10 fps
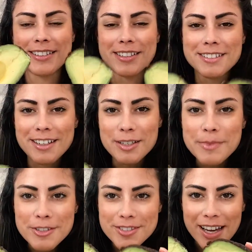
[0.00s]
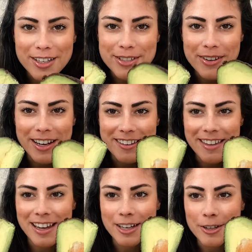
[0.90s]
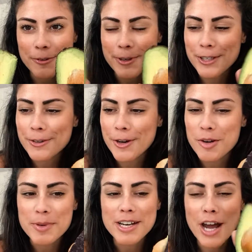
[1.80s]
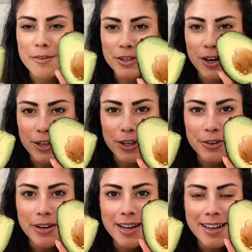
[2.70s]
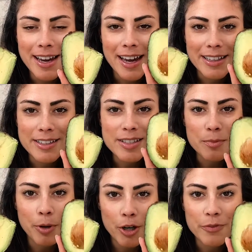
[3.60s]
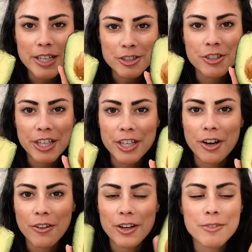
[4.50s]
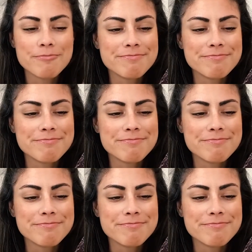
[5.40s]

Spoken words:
Is this not the most satisfying thing when you open an avocado and it's the perfect green color?